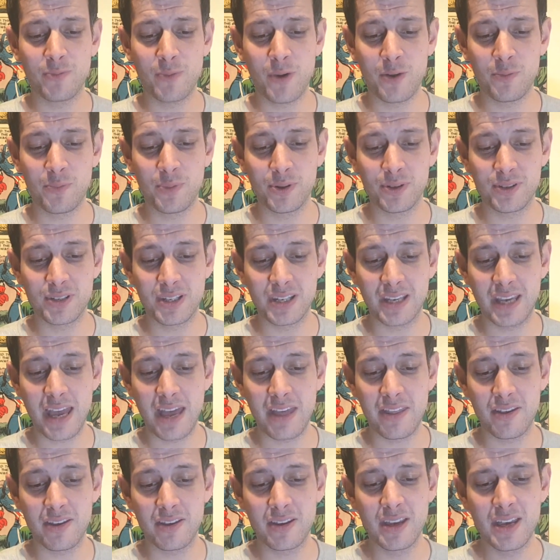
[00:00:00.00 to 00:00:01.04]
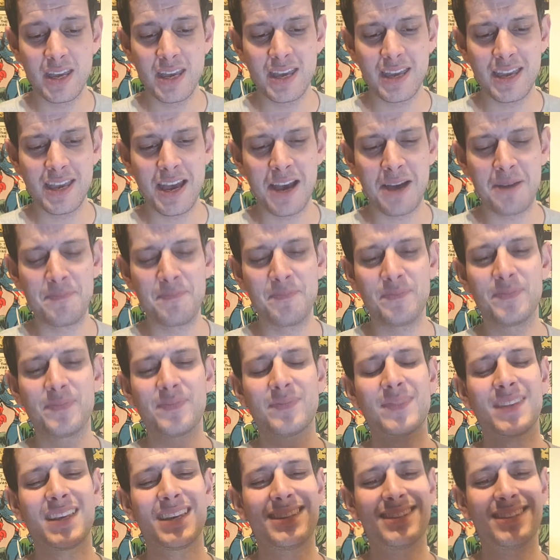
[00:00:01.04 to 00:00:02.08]
well put together.
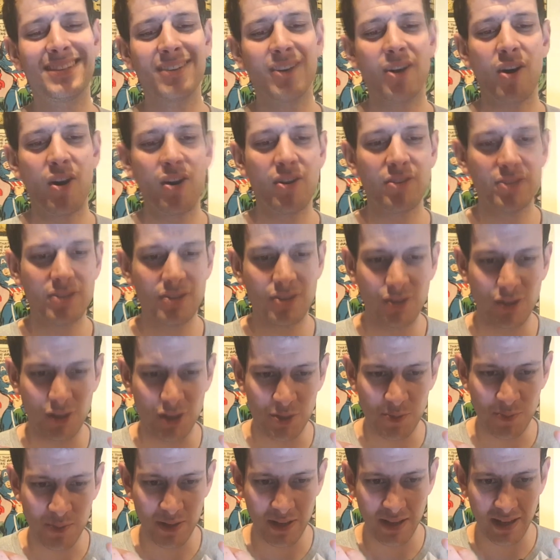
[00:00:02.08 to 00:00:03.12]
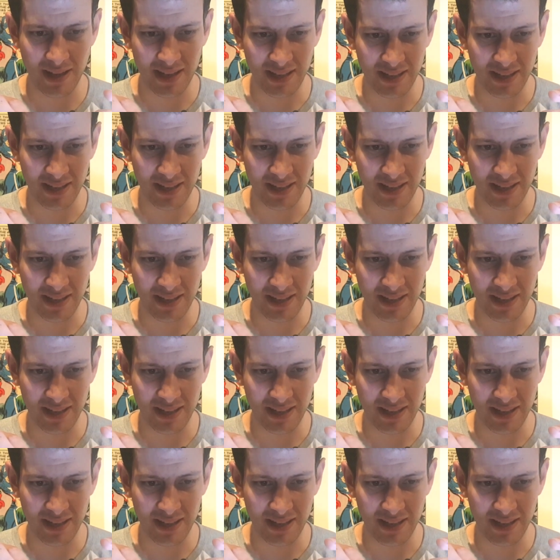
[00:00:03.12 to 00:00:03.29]
It's an odd touch, but I